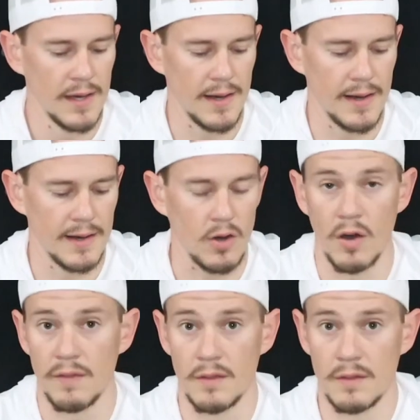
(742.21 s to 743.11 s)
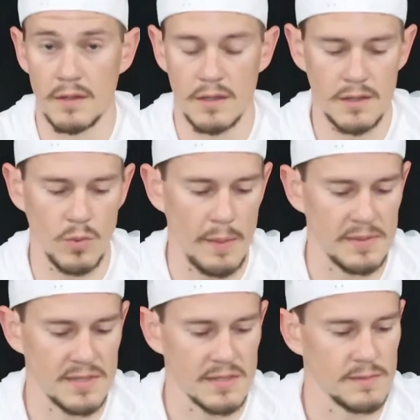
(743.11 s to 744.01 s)
the
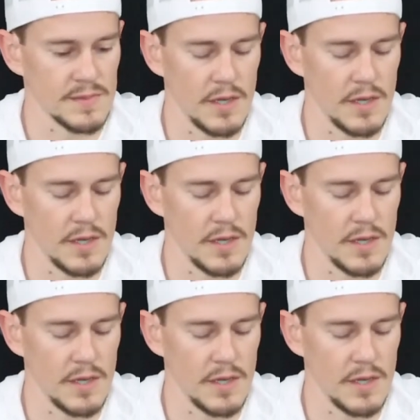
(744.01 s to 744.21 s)
weapon system.